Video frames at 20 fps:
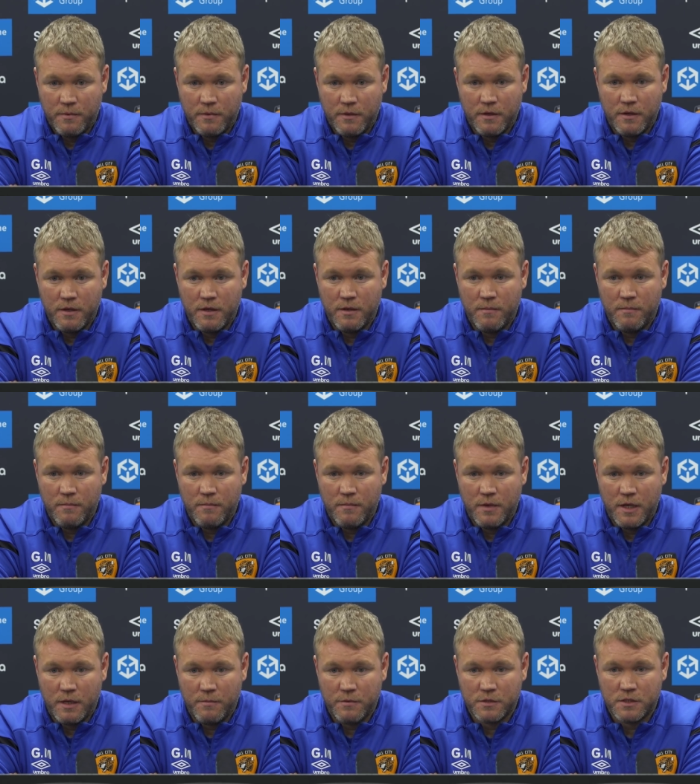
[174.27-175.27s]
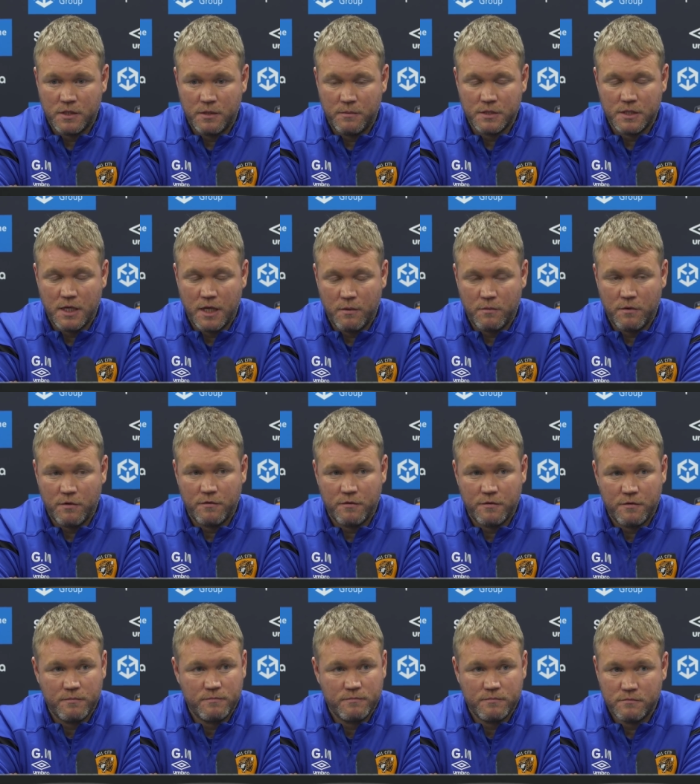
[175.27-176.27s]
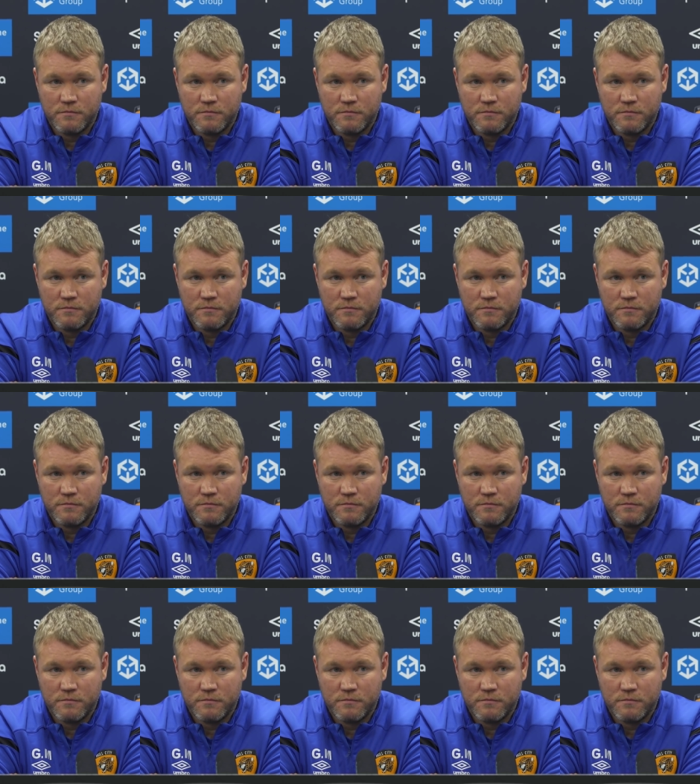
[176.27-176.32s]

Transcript: and he was linked with,